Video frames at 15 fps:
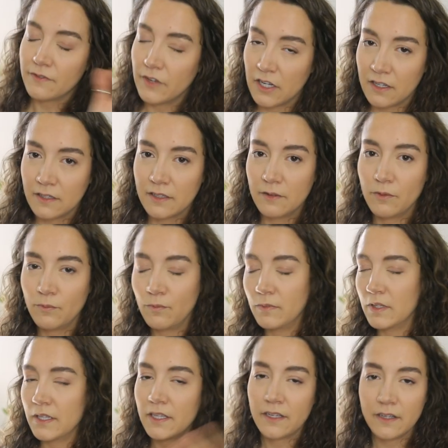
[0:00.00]
of all,
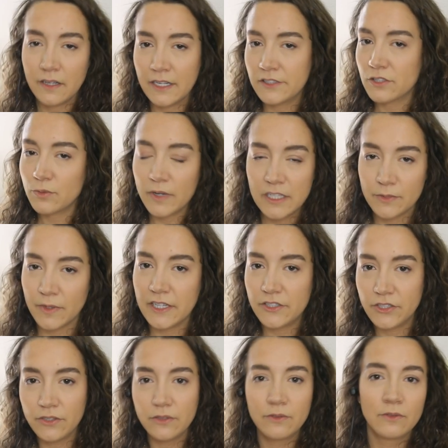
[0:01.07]
it's
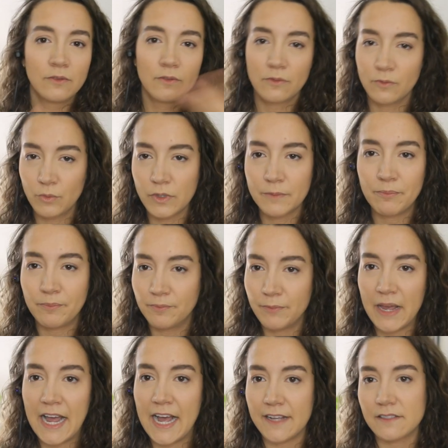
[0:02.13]
2022. We're
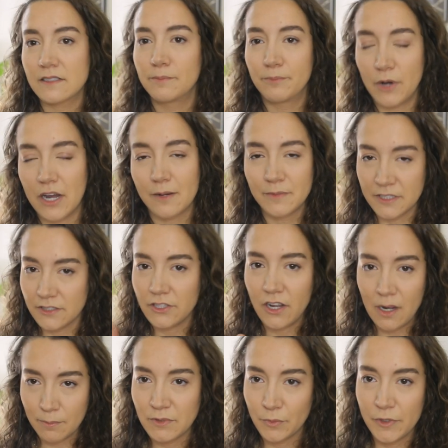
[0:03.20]
past bottoms and
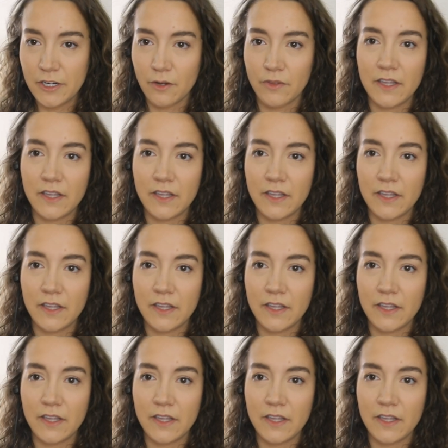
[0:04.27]
tops. We know